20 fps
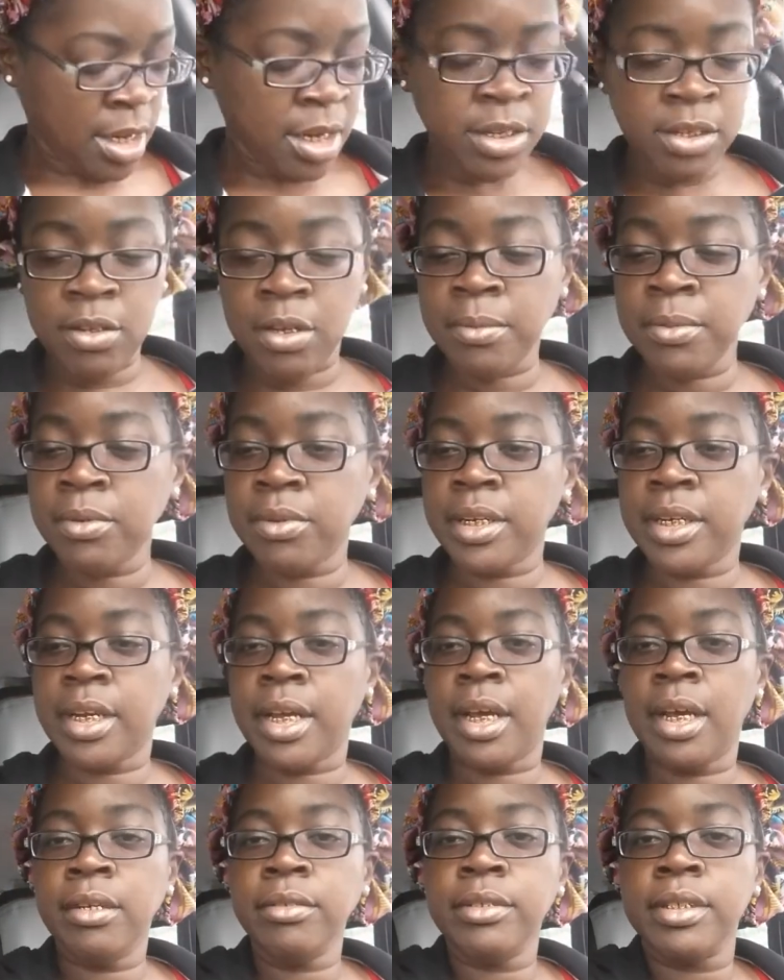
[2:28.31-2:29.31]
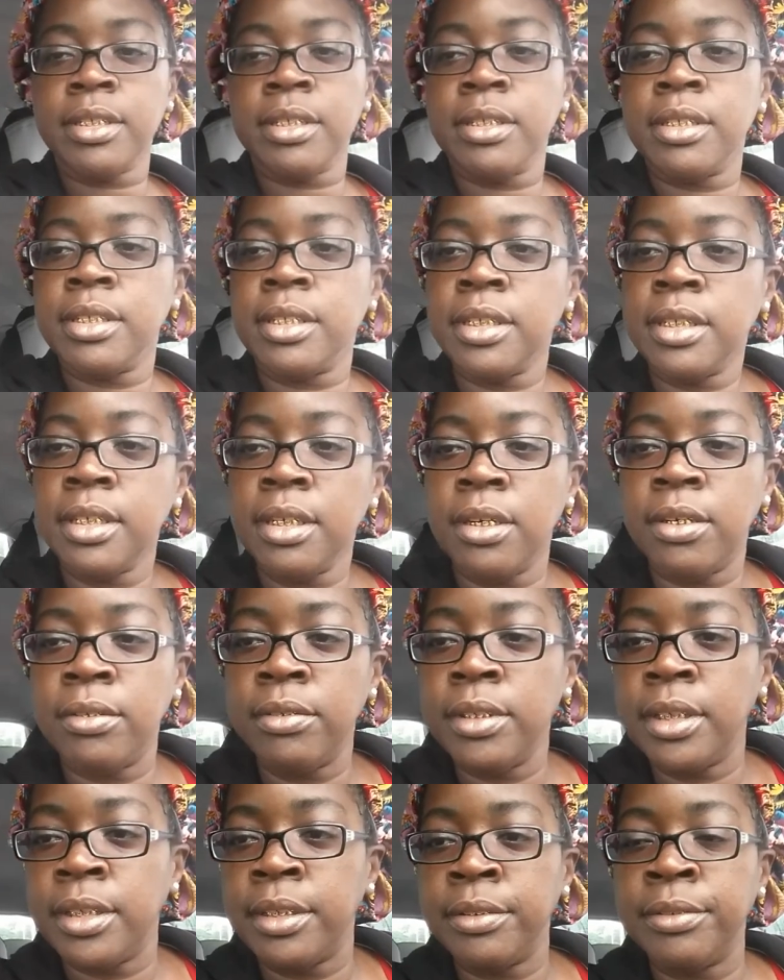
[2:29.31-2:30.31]
So I'm gonna get out.
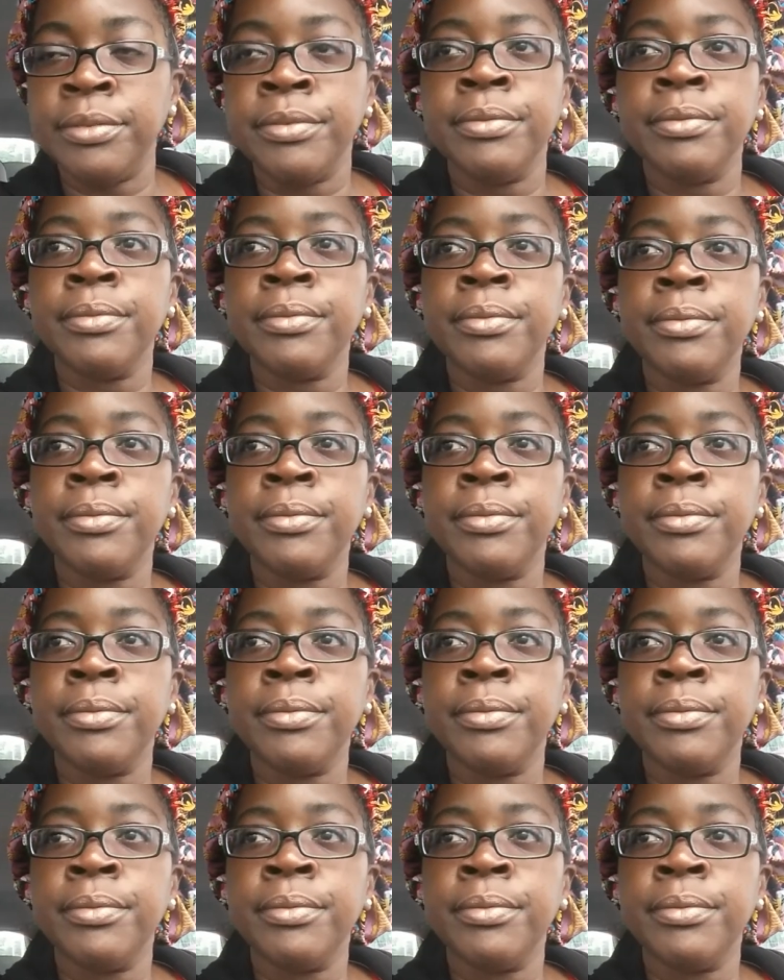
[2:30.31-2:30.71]
Hold on.